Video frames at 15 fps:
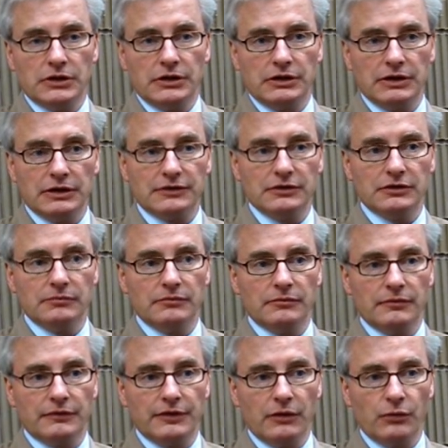Yes,
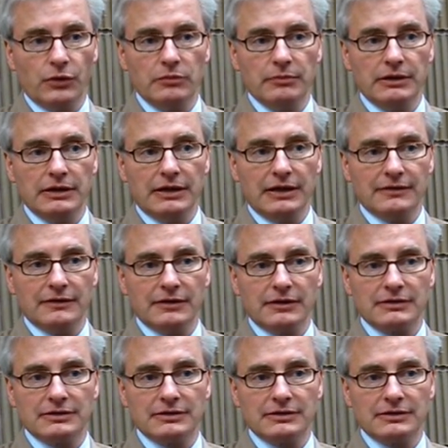there will be, I think,